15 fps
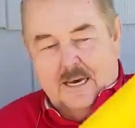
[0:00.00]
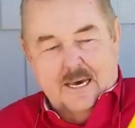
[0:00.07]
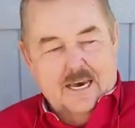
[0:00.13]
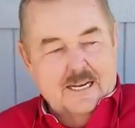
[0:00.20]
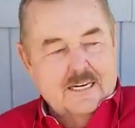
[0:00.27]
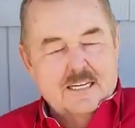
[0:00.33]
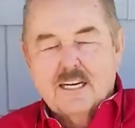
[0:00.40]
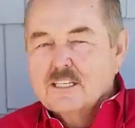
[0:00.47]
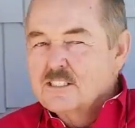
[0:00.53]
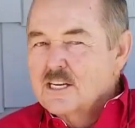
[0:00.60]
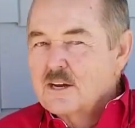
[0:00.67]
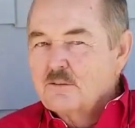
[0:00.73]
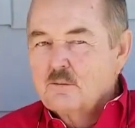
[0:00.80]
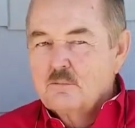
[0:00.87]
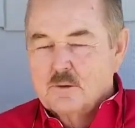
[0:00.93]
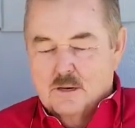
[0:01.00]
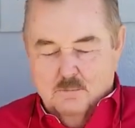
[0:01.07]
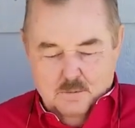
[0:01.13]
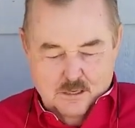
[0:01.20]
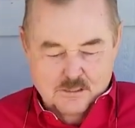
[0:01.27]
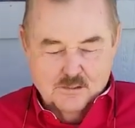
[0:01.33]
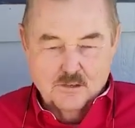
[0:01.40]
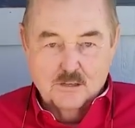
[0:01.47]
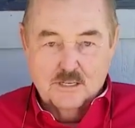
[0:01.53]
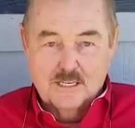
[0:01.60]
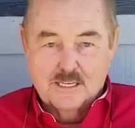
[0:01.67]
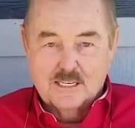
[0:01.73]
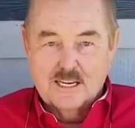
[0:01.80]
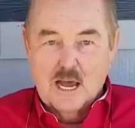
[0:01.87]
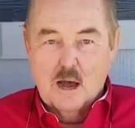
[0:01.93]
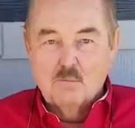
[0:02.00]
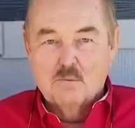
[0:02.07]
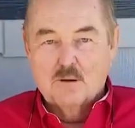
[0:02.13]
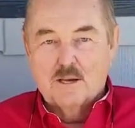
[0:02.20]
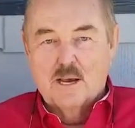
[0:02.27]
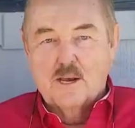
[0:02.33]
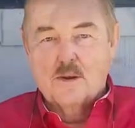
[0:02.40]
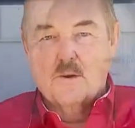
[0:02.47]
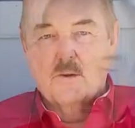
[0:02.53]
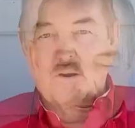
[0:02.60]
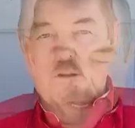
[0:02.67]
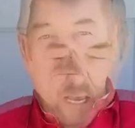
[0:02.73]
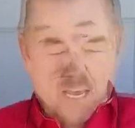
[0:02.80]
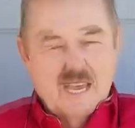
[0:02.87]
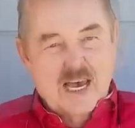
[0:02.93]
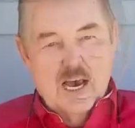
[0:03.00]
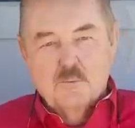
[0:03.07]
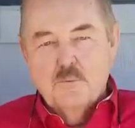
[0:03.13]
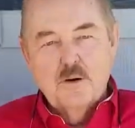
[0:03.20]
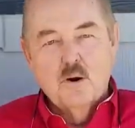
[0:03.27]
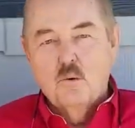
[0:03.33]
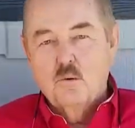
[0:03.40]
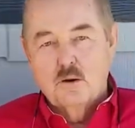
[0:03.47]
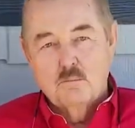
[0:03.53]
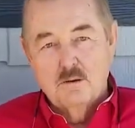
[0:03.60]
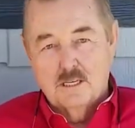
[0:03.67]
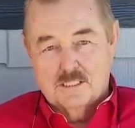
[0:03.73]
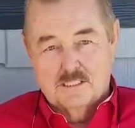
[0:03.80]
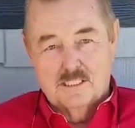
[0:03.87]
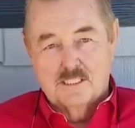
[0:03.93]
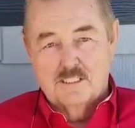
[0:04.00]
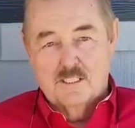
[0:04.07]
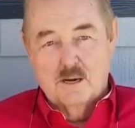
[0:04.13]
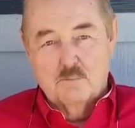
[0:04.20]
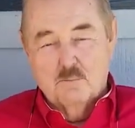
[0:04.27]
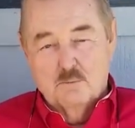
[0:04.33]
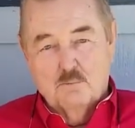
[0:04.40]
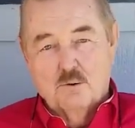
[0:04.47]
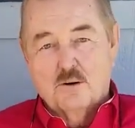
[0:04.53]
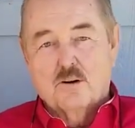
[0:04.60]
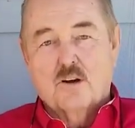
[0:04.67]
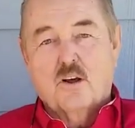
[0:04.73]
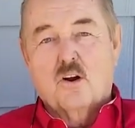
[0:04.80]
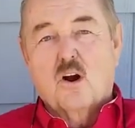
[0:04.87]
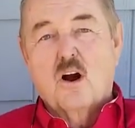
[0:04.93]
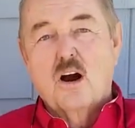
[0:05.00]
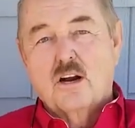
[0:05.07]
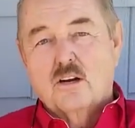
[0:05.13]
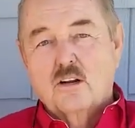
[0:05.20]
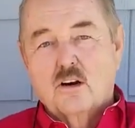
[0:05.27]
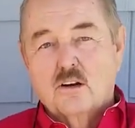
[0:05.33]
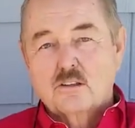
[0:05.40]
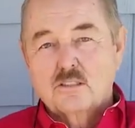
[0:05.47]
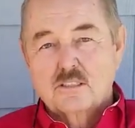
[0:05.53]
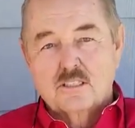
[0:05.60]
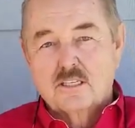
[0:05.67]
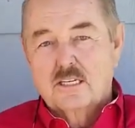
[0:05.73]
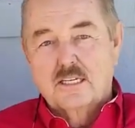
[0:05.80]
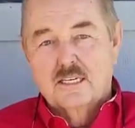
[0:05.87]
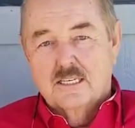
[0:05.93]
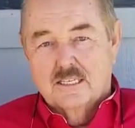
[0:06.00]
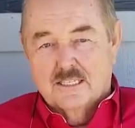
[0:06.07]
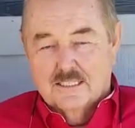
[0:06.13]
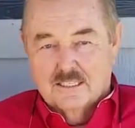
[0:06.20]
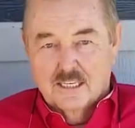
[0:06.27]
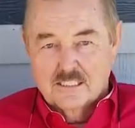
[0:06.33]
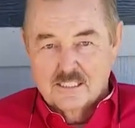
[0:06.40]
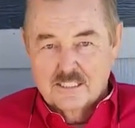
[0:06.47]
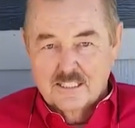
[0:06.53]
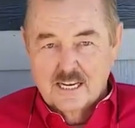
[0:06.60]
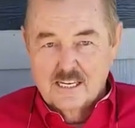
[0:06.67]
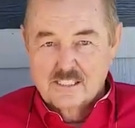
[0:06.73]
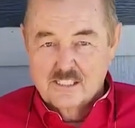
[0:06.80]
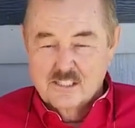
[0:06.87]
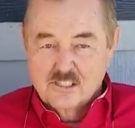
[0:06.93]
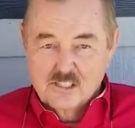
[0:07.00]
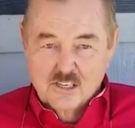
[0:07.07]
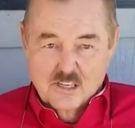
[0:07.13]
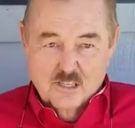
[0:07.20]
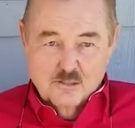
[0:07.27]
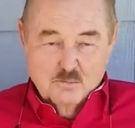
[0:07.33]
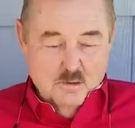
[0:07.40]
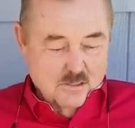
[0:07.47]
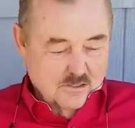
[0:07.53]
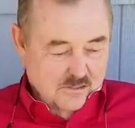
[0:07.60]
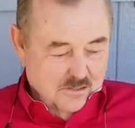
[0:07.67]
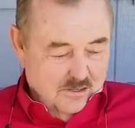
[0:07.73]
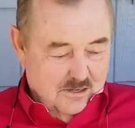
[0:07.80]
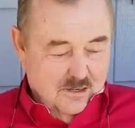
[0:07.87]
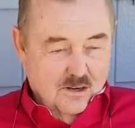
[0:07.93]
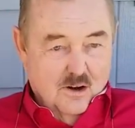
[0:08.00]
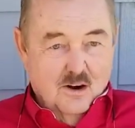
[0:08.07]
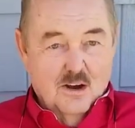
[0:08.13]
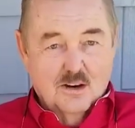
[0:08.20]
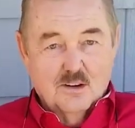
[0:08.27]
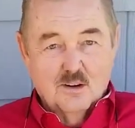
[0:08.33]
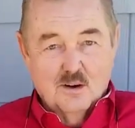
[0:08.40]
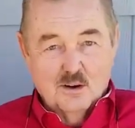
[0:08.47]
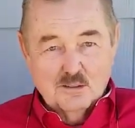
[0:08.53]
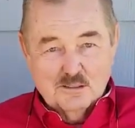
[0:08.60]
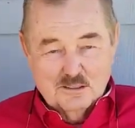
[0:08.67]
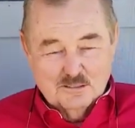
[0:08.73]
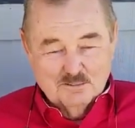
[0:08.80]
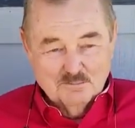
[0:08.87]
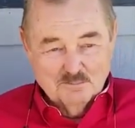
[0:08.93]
and it doesn't have to be a mustard applicator, and we don't want to mix this up and put it on our hot dogs. It doesn't taste as good as mustard on our hot dogs.